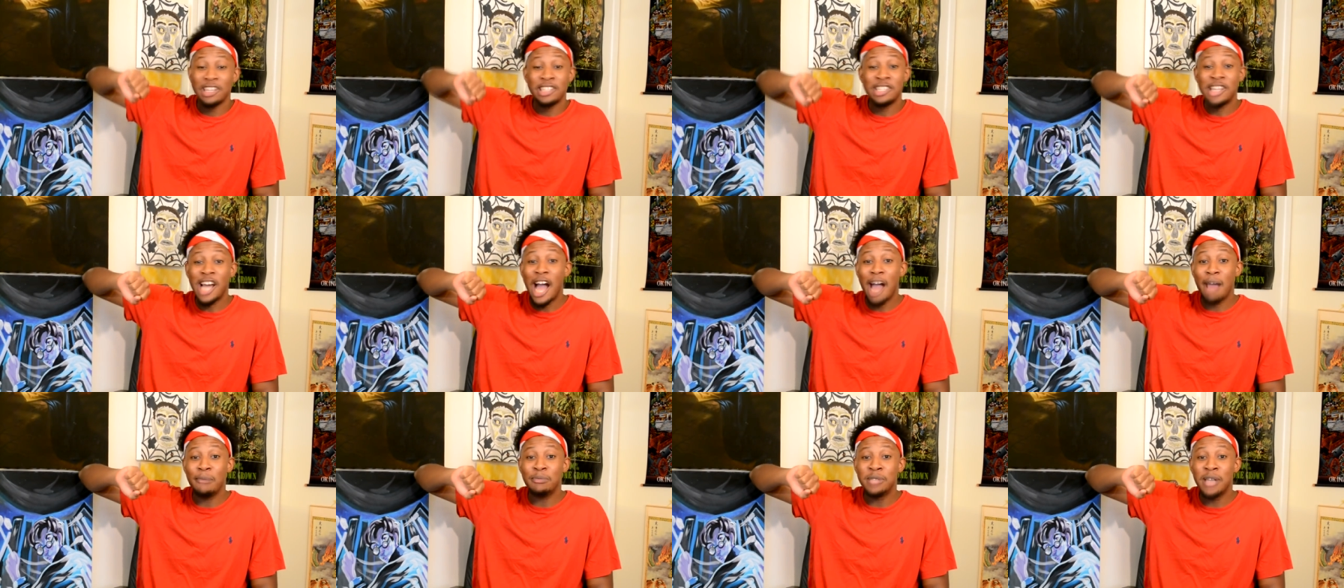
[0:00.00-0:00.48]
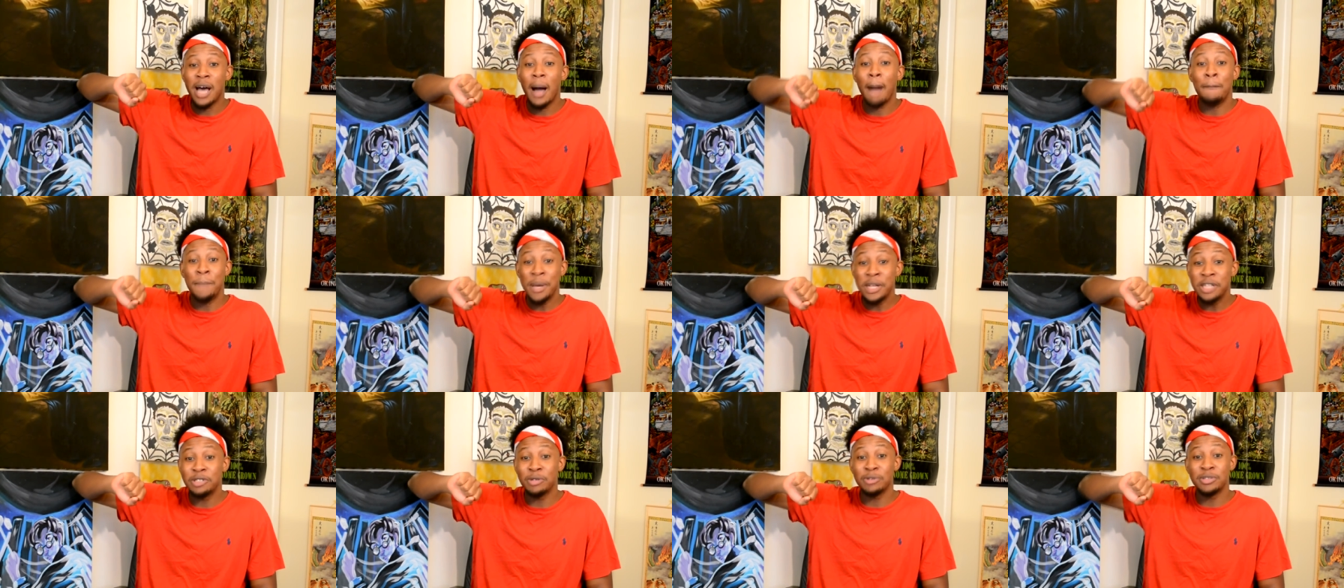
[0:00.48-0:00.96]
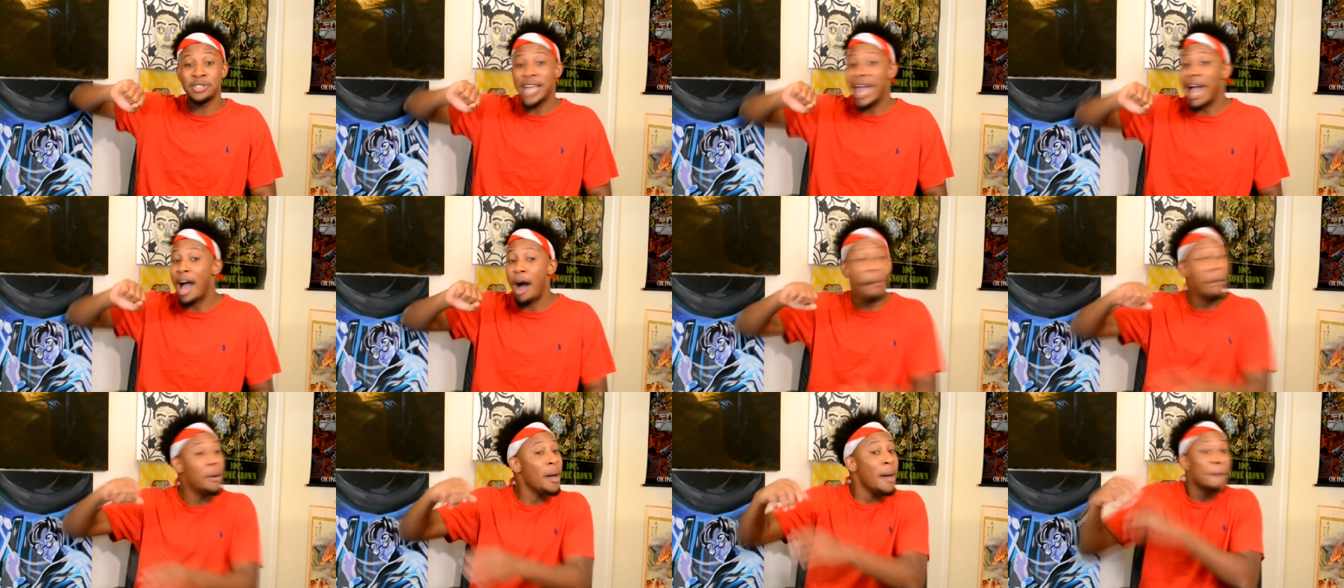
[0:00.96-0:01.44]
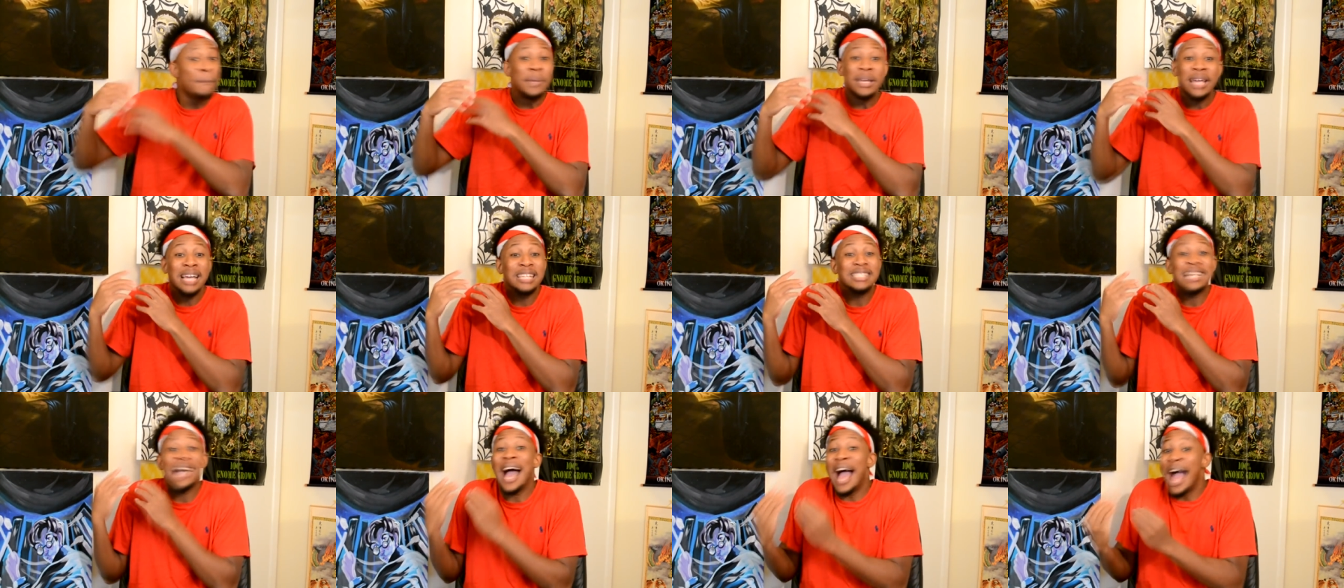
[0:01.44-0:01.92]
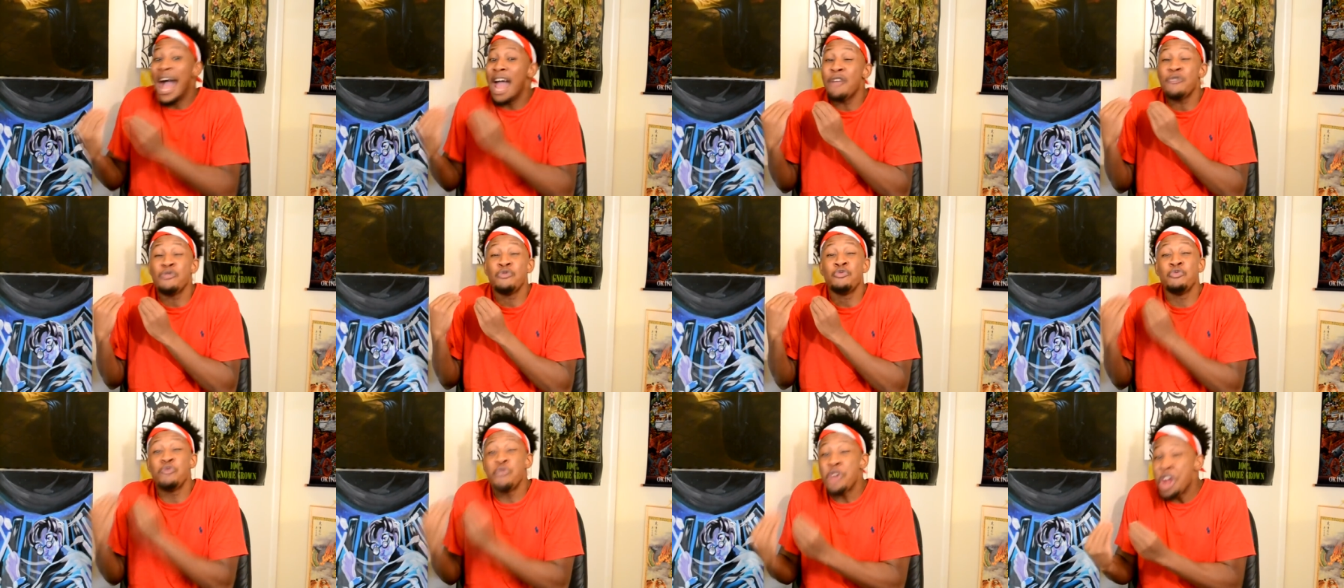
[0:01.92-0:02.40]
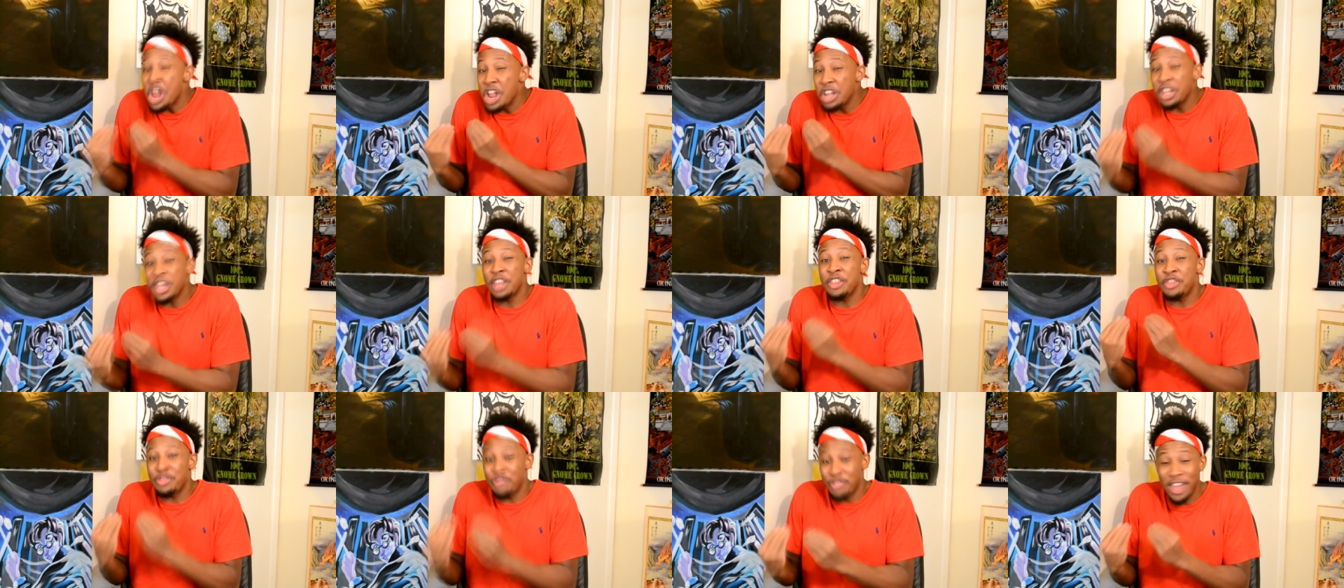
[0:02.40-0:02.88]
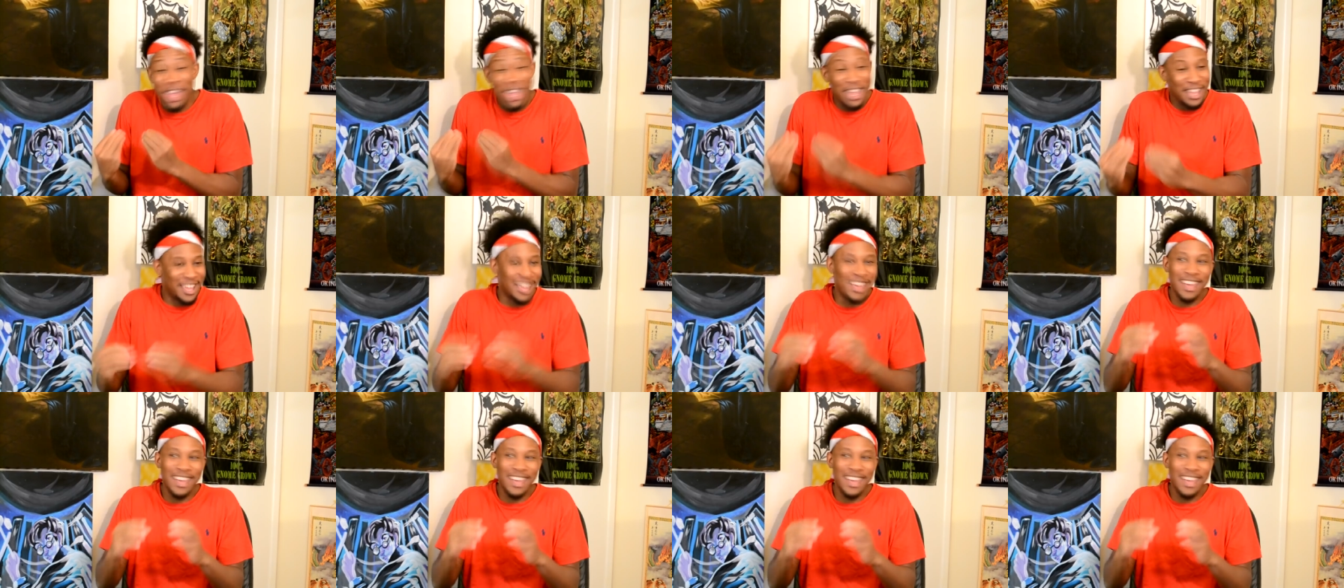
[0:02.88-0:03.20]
Time's up, pencils down, because I really think